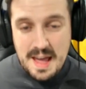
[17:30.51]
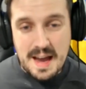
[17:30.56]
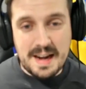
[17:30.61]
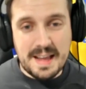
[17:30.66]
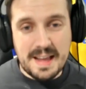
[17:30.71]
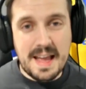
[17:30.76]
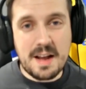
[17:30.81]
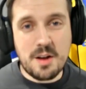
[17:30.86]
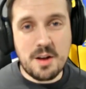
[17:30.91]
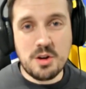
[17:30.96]

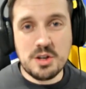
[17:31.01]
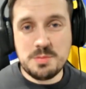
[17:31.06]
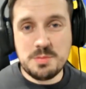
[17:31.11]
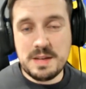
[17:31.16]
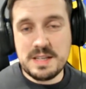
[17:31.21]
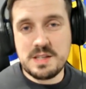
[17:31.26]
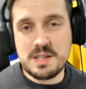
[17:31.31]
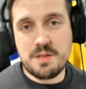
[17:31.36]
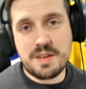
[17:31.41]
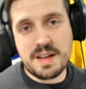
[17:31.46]
And again, guys,
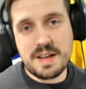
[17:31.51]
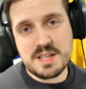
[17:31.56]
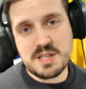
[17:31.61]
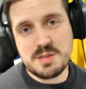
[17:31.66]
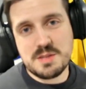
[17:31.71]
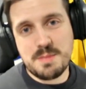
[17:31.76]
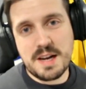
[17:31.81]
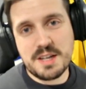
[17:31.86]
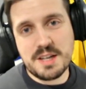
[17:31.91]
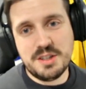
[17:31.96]
please don't forget to
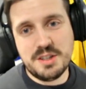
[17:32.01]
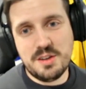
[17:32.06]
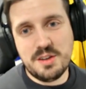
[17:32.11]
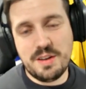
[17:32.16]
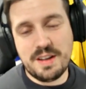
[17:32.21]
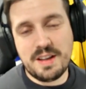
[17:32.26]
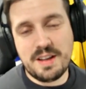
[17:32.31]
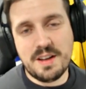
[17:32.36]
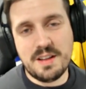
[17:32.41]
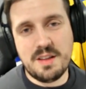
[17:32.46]
smash a
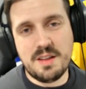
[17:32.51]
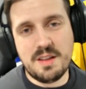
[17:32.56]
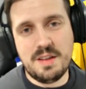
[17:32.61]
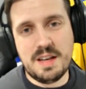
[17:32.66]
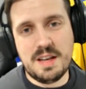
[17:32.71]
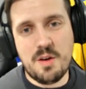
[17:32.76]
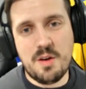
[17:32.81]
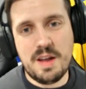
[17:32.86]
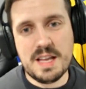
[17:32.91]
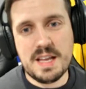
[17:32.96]
like on the
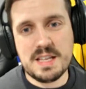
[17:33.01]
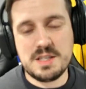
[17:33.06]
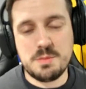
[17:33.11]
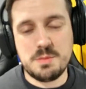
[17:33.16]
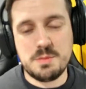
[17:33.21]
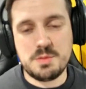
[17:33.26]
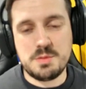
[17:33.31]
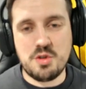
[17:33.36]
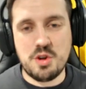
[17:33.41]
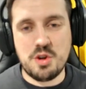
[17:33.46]
video, hit
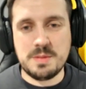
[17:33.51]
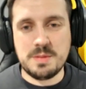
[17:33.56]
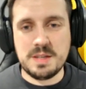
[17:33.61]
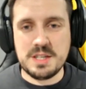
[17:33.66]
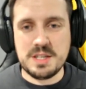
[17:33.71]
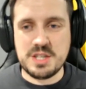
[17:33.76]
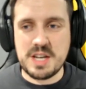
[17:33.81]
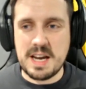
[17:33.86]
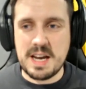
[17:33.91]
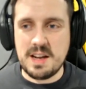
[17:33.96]
subscribe to
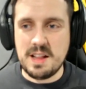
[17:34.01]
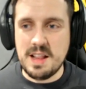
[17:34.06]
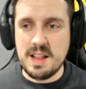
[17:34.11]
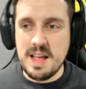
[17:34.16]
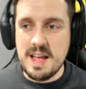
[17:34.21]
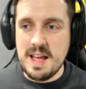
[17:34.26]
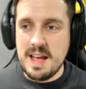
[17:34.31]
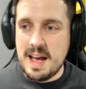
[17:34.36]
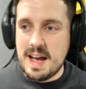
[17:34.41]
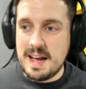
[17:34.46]
the channel,
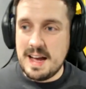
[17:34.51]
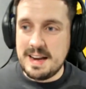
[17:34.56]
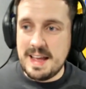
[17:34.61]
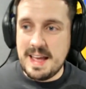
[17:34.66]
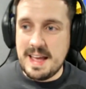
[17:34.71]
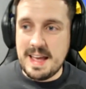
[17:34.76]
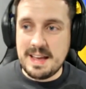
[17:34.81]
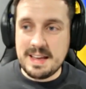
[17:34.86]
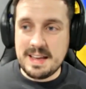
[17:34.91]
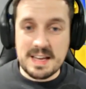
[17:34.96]
and
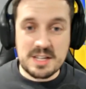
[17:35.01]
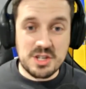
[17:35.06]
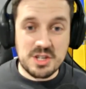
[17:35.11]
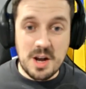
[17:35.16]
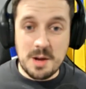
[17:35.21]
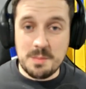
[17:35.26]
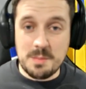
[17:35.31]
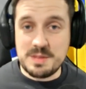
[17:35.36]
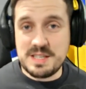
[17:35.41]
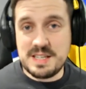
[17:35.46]
get your
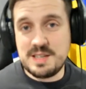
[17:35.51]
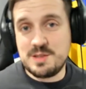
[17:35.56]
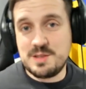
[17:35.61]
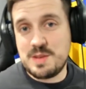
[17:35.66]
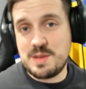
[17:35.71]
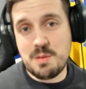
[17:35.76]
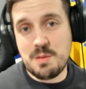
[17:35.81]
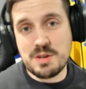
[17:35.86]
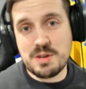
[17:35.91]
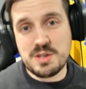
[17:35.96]
comments in as well.